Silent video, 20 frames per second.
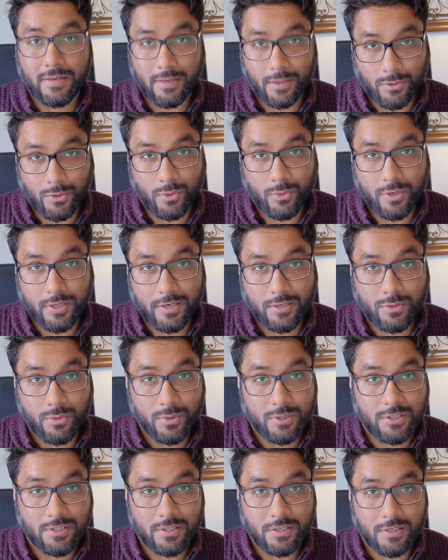Now don't get it
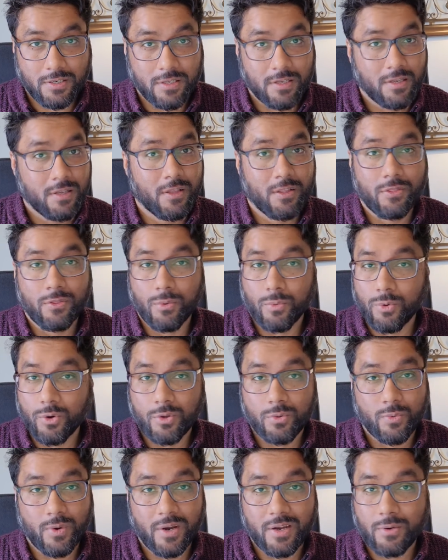twisted, the
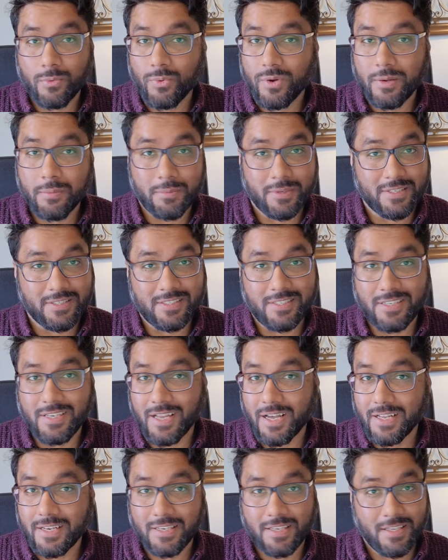World Wide Web is
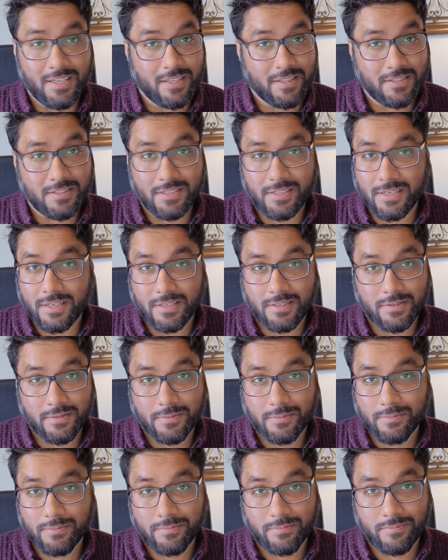not the internet.
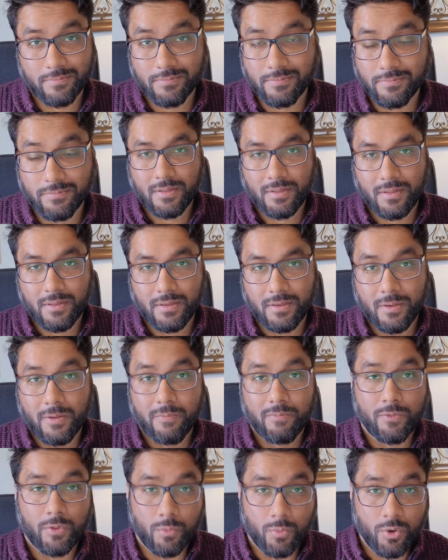
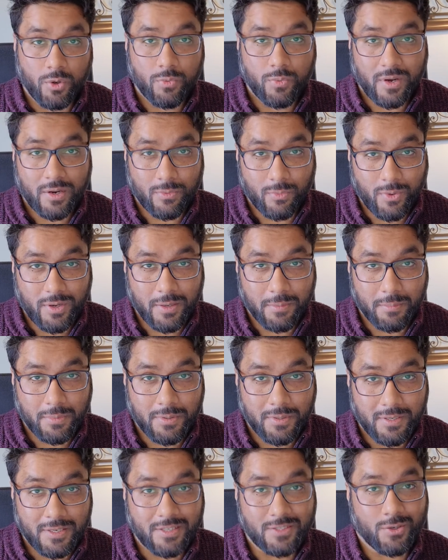The World Wide Web
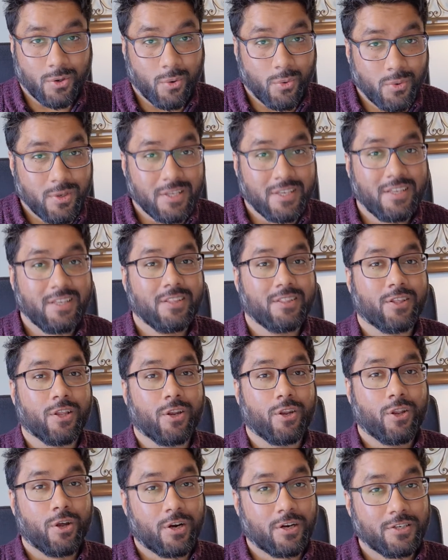is only the
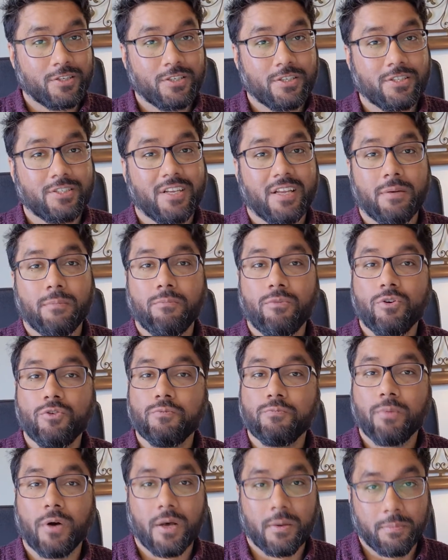largest and
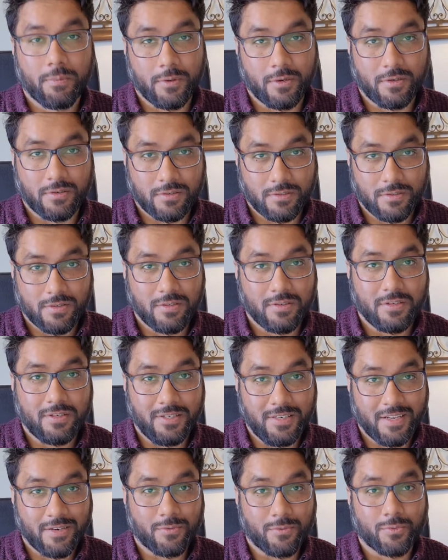most popular
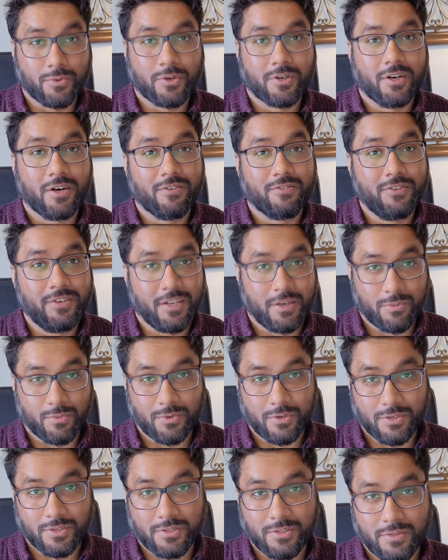network of
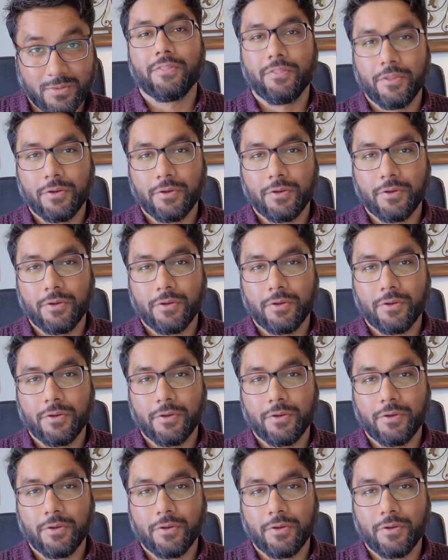networks.